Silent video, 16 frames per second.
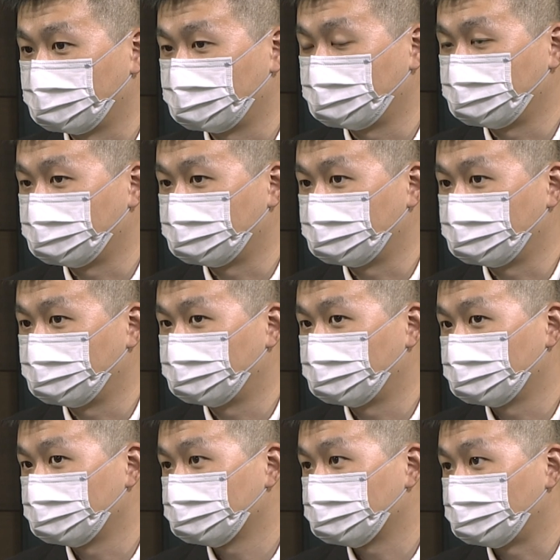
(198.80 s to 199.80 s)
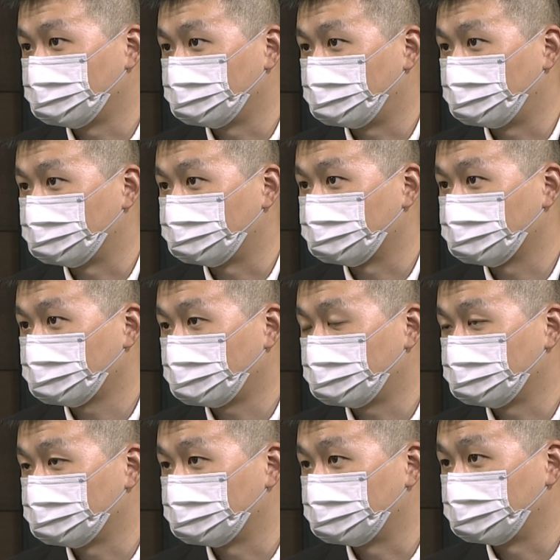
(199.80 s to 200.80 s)
even in some
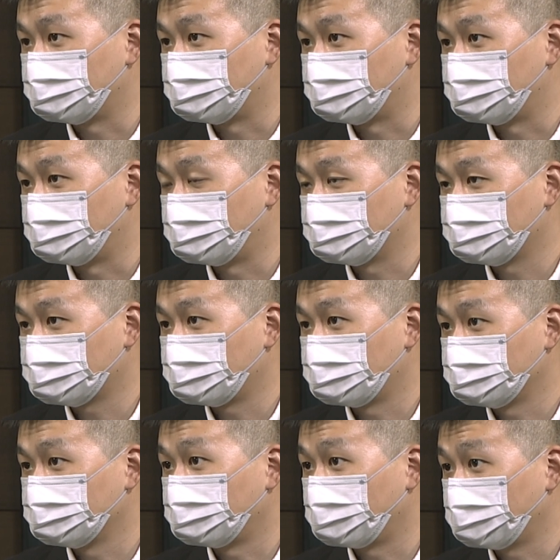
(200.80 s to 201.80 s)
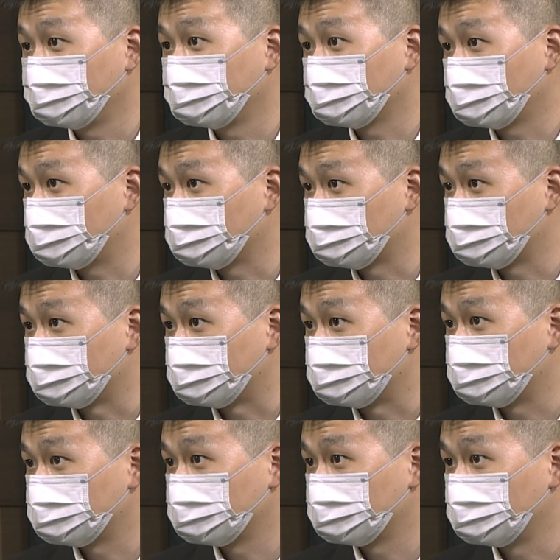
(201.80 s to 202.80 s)
Scandinavian
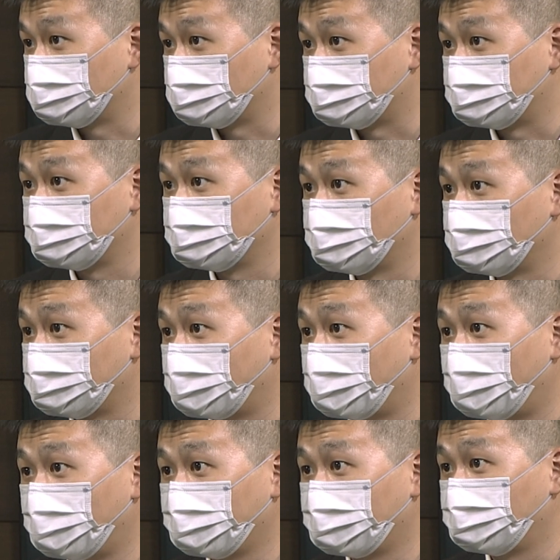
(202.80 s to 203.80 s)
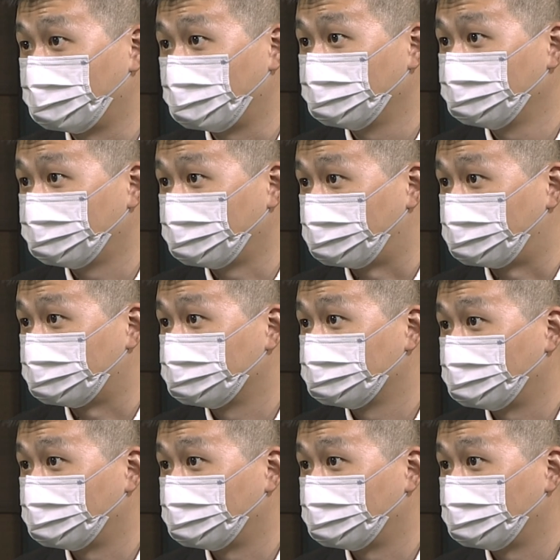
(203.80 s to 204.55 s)
countries with high welfare,